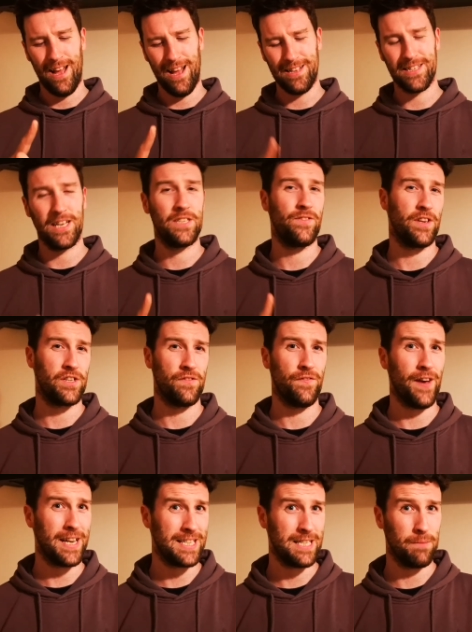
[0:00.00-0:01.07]
science fiction
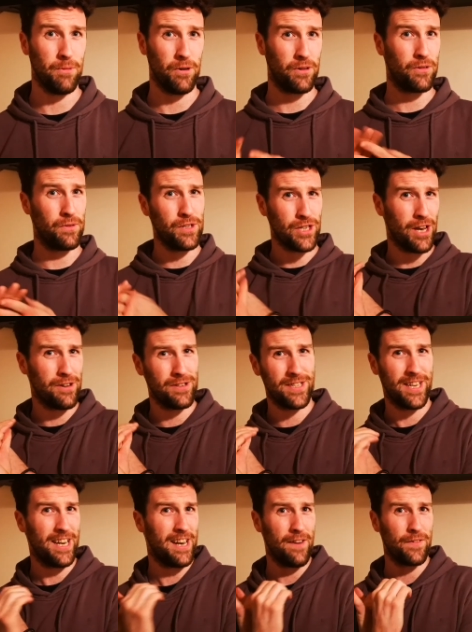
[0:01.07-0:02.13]
fantasy book. 3 genres
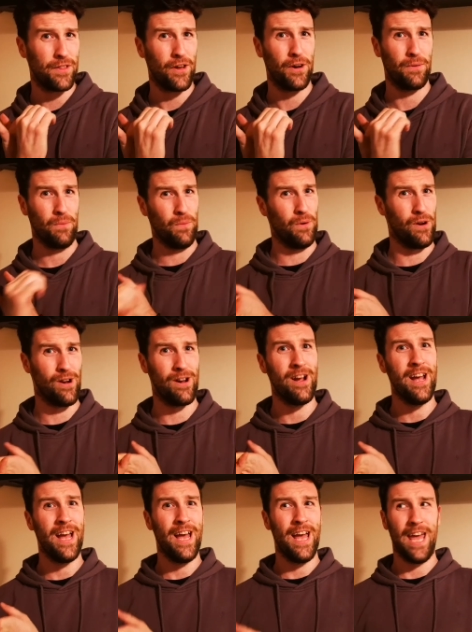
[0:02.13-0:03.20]
that I never thought were
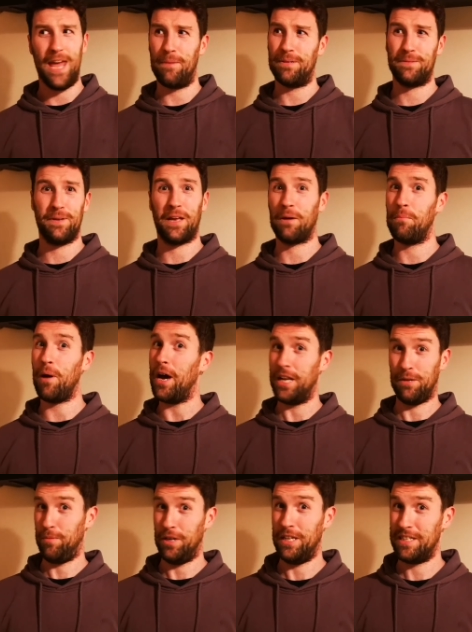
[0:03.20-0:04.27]
able to be
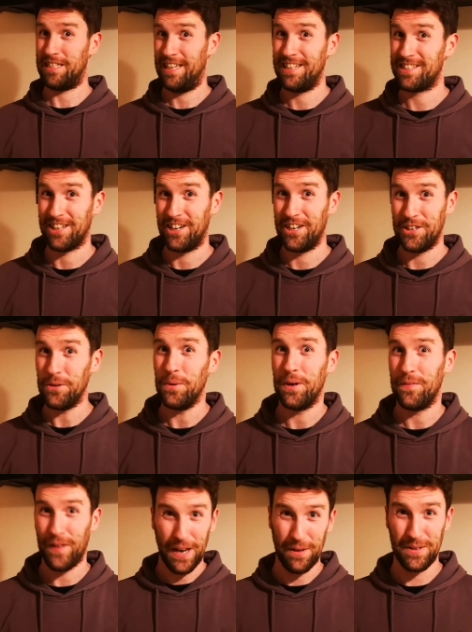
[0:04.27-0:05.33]
combined, but he's going to do it.
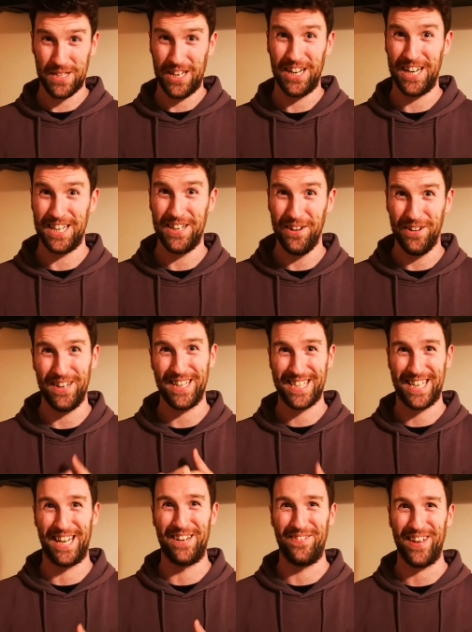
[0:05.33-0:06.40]
If anyone's going to do it, it's
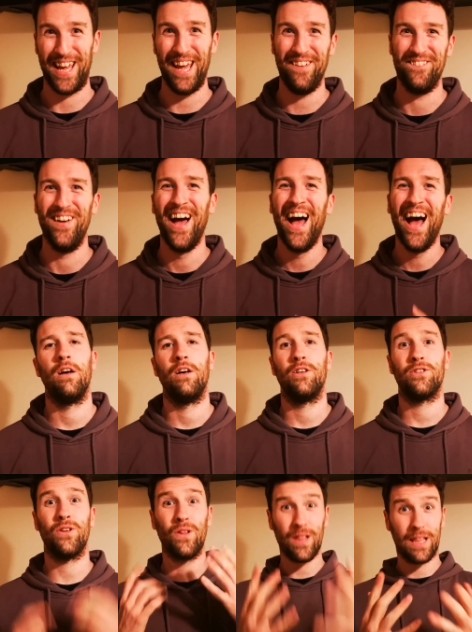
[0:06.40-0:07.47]
going to be him.
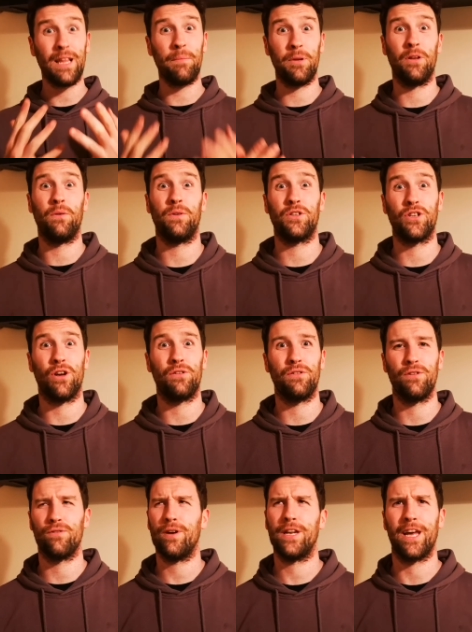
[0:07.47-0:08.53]
So let me know what genre
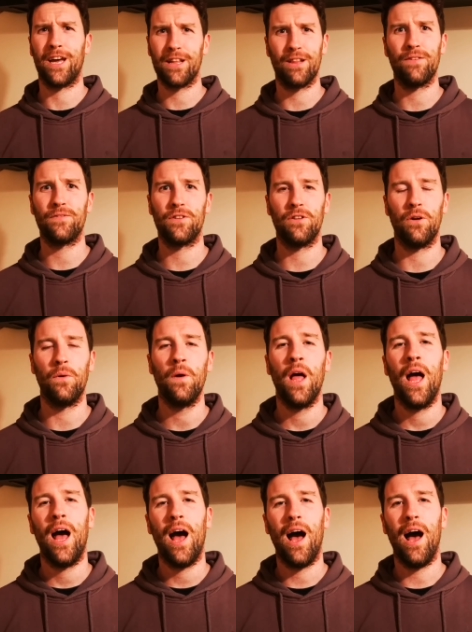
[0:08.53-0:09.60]
you're writing. I'd love to know.
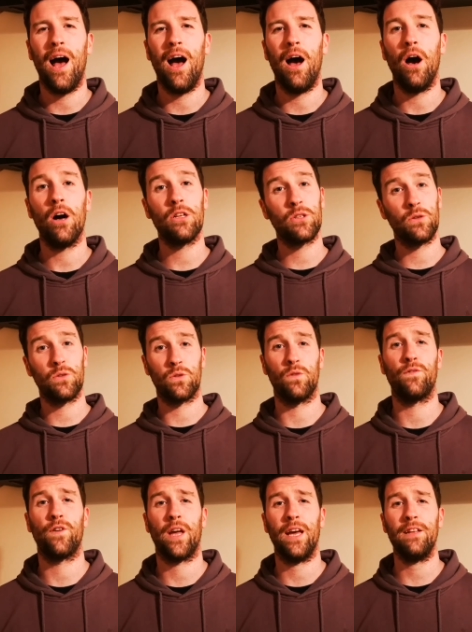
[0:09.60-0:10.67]
Also, don't
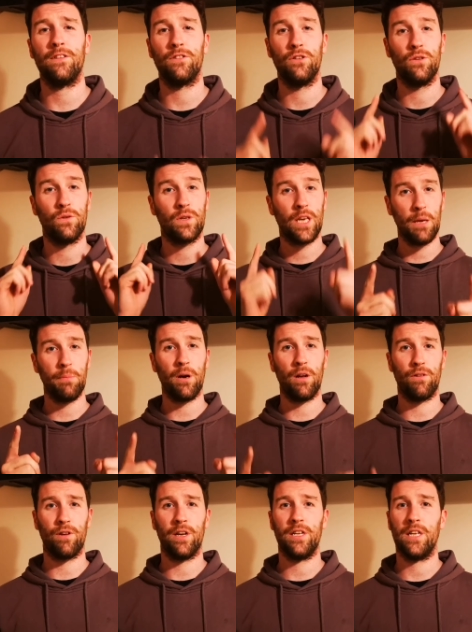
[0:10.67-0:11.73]
forget to keep
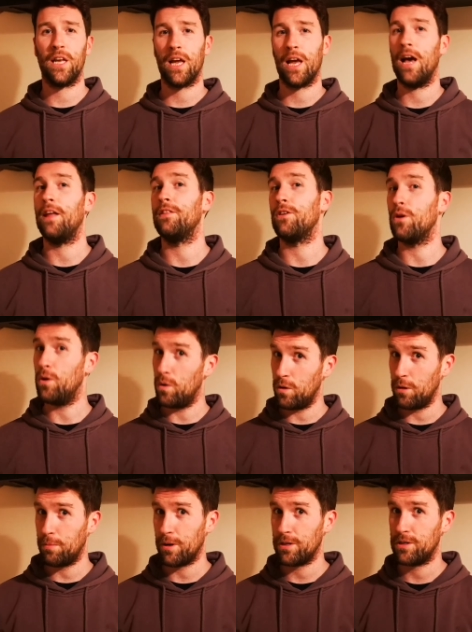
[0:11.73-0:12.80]
on writing, and the only
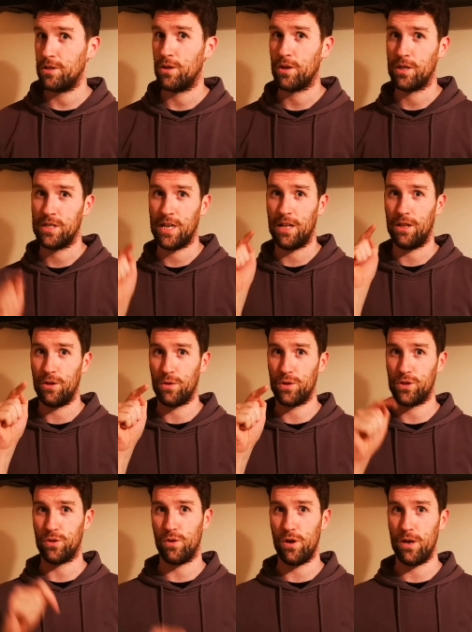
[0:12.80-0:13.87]
person who can tell your
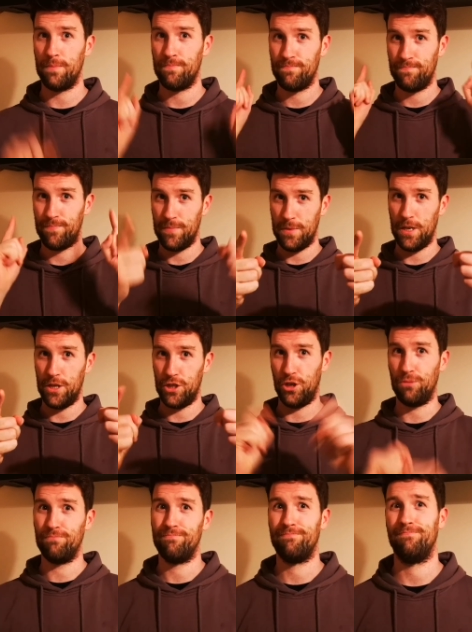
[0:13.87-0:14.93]
story is you.
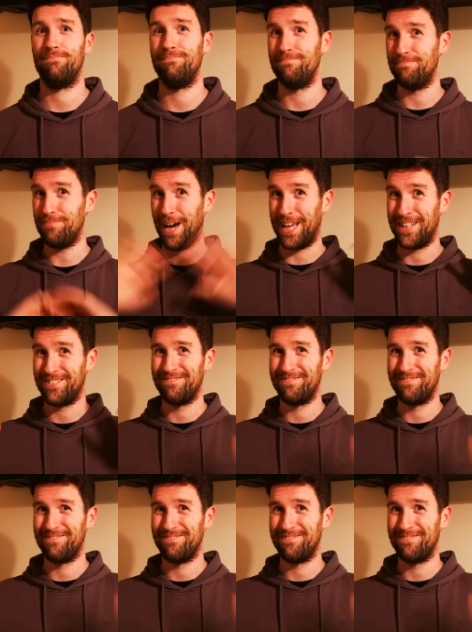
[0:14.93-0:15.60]
Bye.